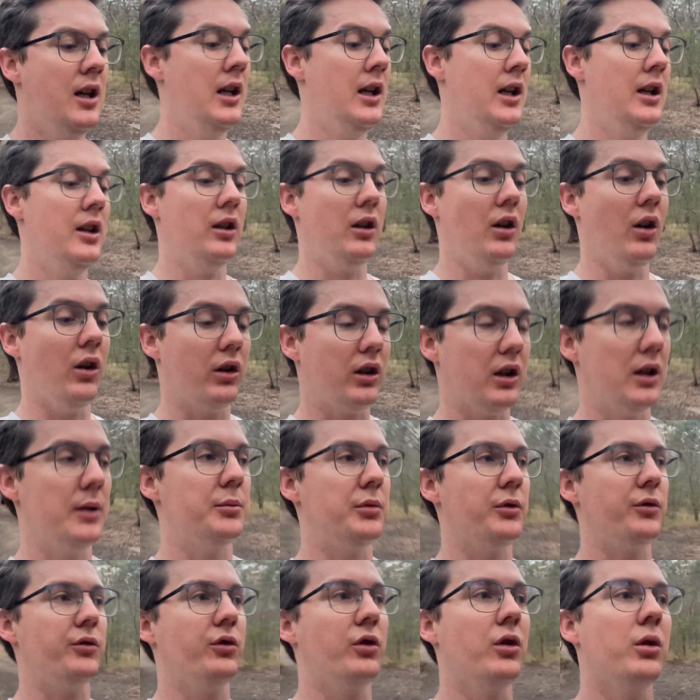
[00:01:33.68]
you're not going to
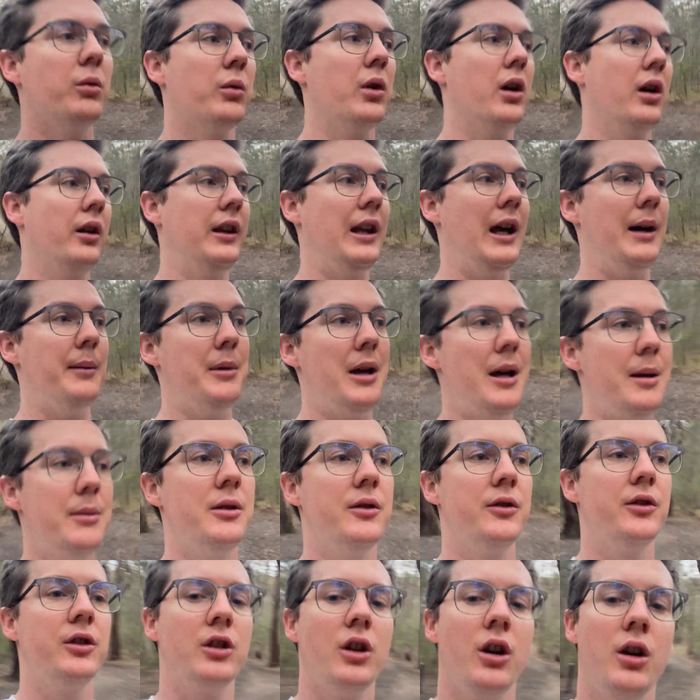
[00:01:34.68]
perform well. Now maybe
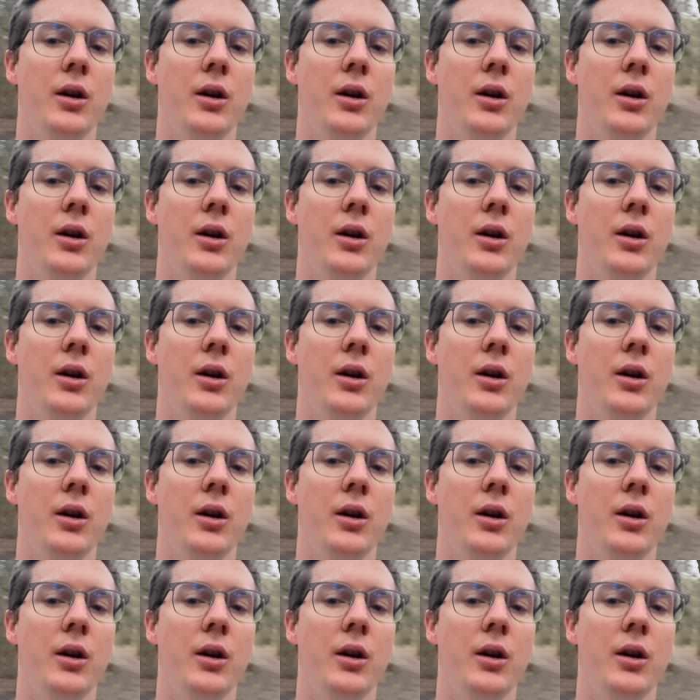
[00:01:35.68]
if you go